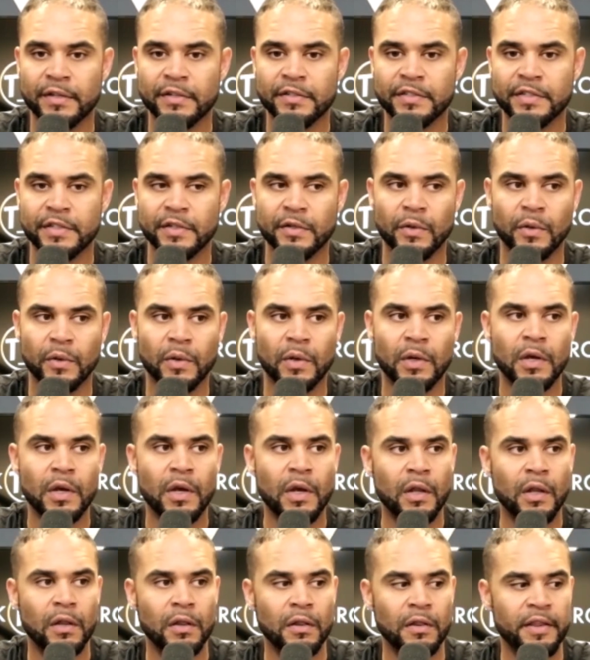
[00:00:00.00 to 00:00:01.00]
to
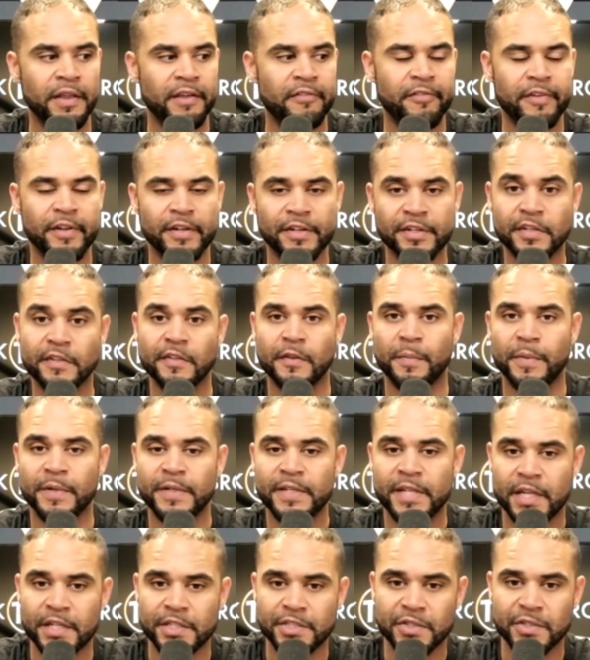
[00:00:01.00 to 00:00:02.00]
live into the
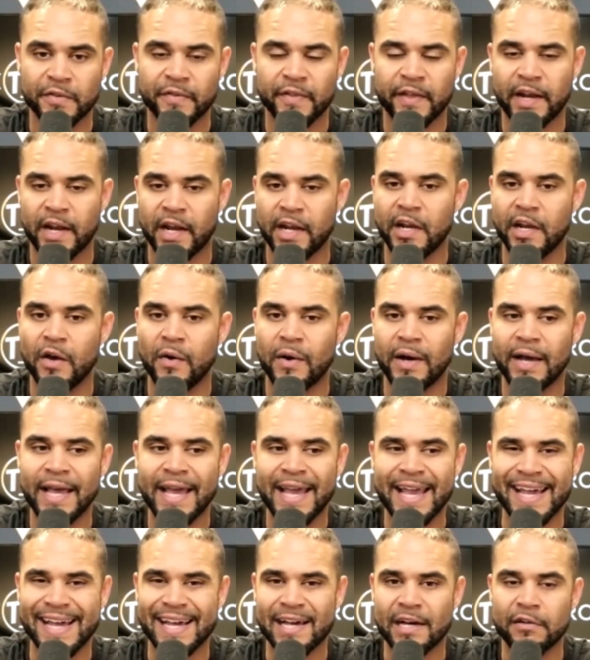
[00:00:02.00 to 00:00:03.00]
potential that I know I
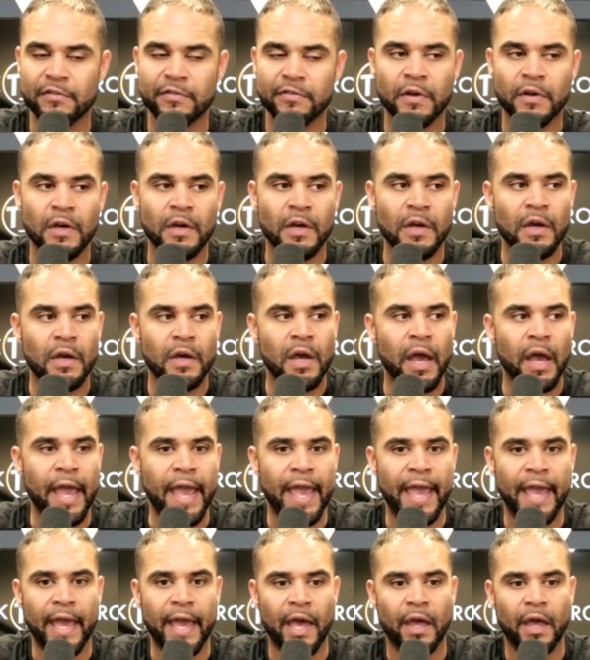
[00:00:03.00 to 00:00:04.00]
have.
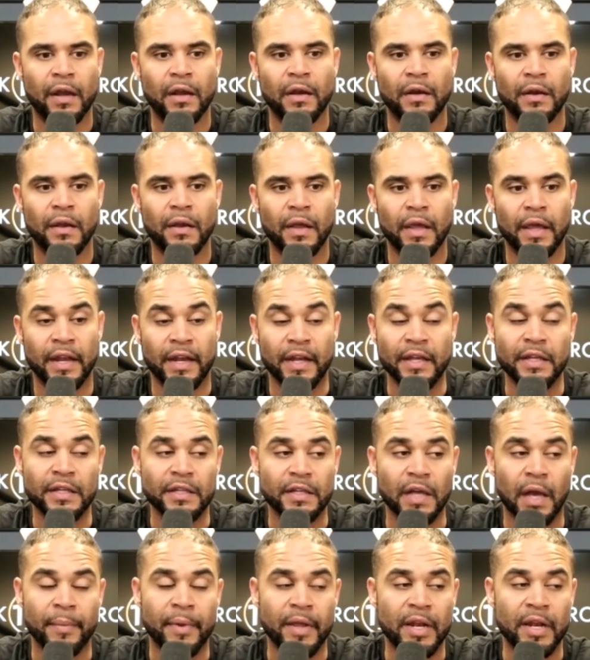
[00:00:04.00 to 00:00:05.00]
And it is,
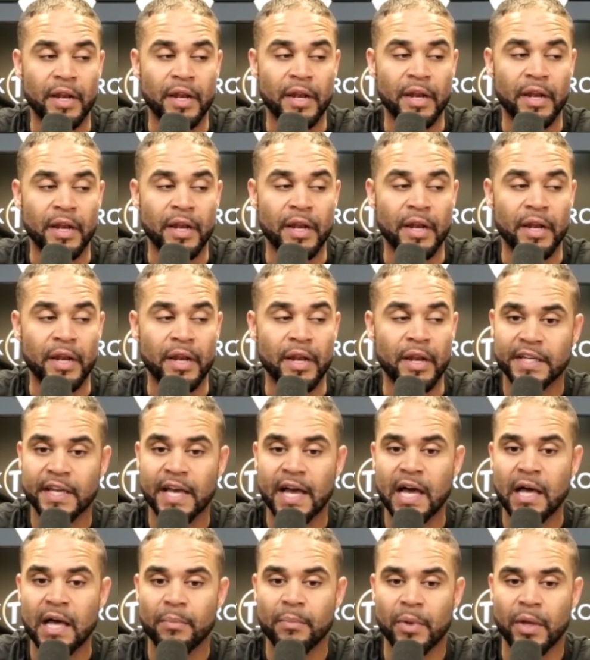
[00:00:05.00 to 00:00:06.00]
I mean, it's
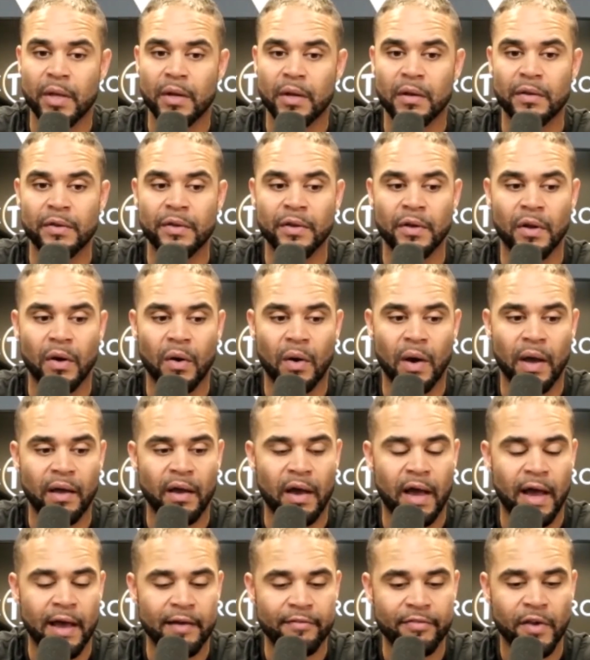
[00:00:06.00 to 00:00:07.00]
crazy common. You know,
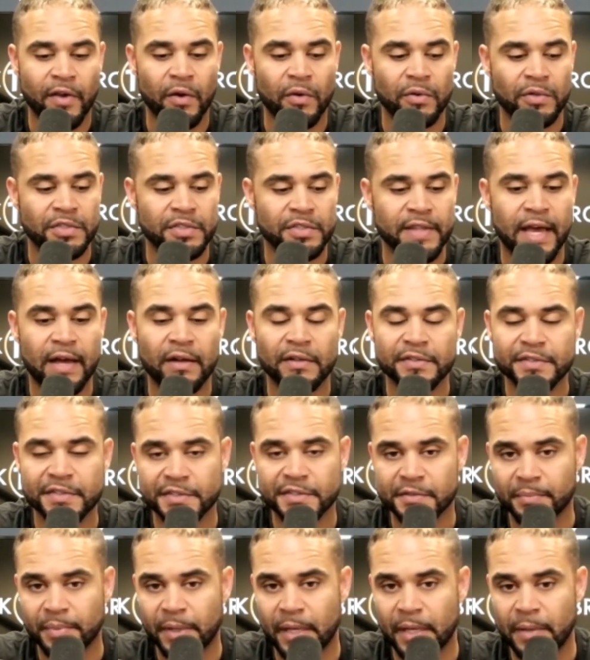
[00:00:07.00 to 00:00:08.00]
I've coached thousands
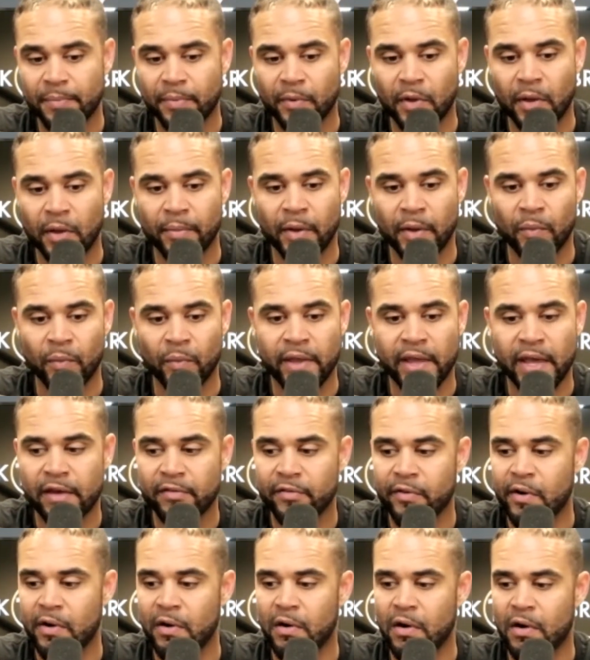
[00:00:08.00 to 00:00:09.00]
of people. I mean, we have
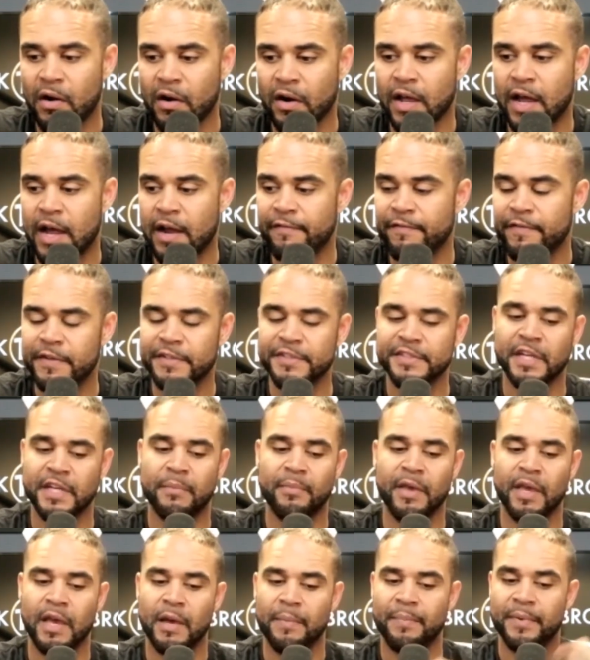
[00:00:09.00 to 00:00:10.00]
our conference
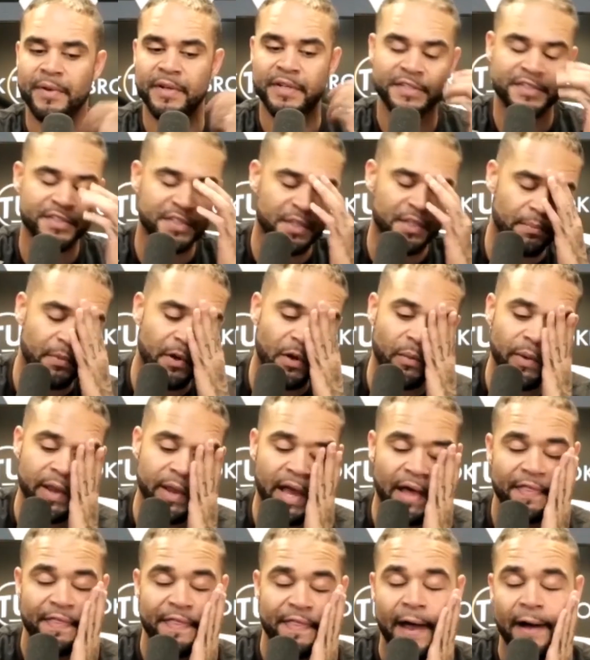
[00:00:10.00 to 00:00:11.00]
coming up in December. We
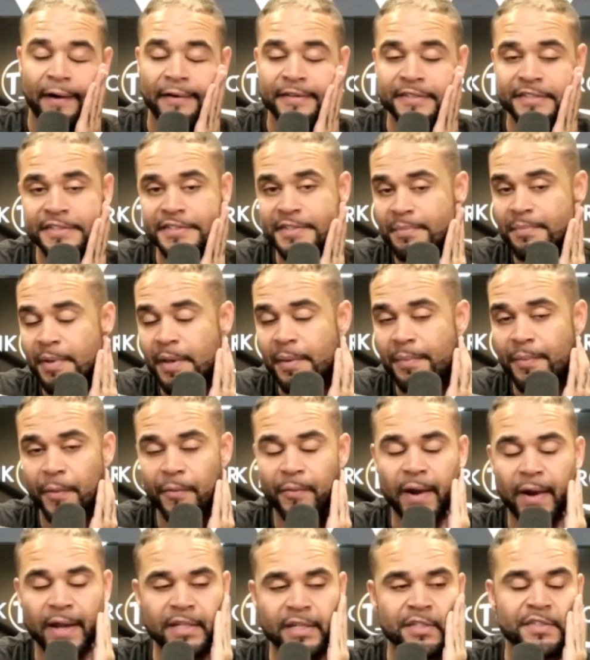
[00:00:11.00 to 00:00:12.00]
got thousands of people
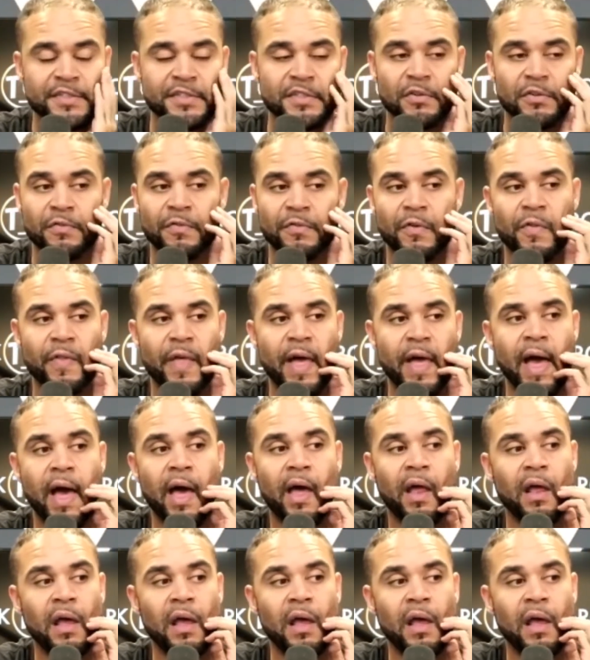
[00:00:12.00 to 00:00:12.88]
registered for that.